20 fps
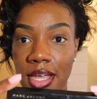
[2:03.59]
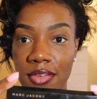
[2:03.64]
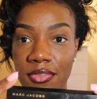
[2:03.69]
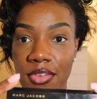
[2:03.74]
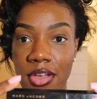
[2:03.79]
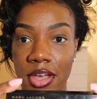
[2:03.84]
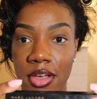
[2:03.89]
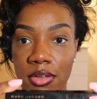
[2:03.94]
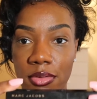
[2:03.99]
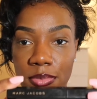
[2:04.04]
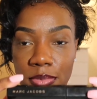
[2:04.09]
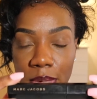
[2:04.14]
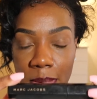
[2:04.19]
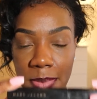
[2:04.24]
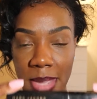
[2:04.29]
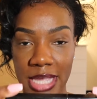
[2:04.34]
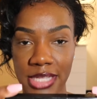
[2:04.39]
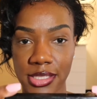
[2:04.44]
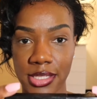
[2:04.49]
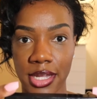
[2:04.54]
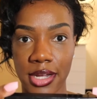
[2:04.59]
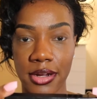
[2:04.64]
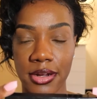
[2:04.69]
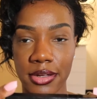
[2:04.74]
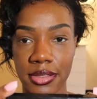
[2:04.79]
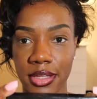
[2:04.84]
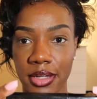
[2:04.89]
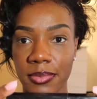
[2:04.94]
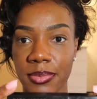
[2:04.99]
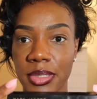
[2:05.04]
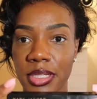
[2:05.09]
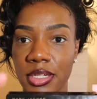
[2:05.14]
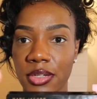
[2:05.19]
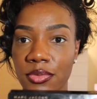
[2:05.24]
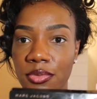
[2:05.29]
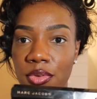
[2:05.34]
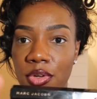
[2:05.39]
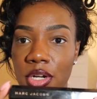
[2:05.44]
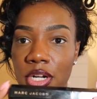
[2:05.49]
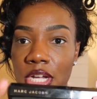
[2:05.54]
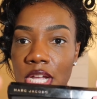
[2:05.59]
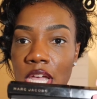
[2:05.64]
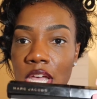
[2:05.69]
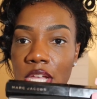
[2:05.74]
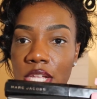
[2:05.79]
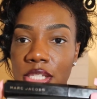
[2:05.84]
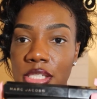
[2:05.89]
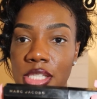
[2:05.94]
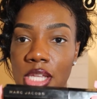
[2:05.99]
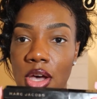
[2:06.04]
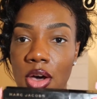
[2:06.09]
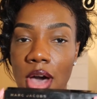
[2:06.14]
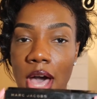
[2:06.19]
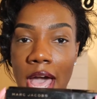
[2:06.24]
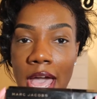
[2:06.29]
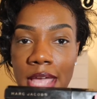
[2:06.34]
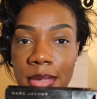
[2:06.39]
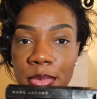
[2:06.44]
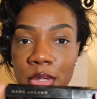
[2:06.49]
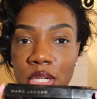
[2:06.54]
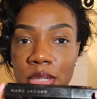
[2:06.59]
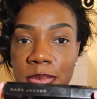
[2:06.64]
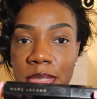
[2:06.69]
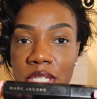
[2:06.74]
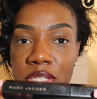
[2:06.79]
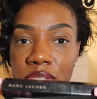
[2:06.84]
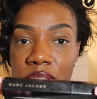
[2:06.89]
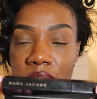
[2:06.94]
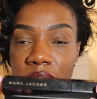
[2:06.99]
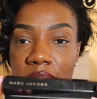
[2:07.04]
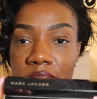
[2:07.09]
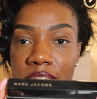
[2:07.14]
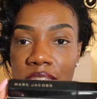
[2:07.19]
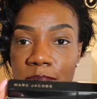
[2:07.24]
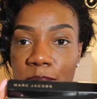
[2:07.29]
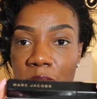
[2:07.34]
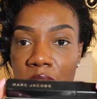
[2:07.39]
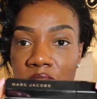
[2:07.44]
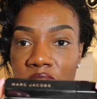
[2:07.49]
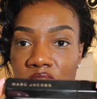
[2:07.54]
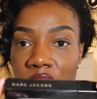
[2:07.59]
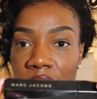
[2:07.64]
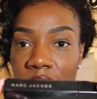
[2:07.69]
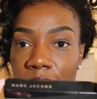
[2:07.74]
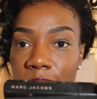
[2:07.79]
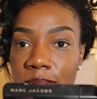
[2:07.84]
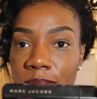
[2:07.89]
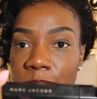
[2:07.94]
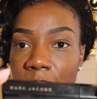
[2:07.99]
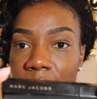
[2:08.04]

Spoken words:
I found my mascara that I've been looking for. So I am going to be using this Marc Jacobs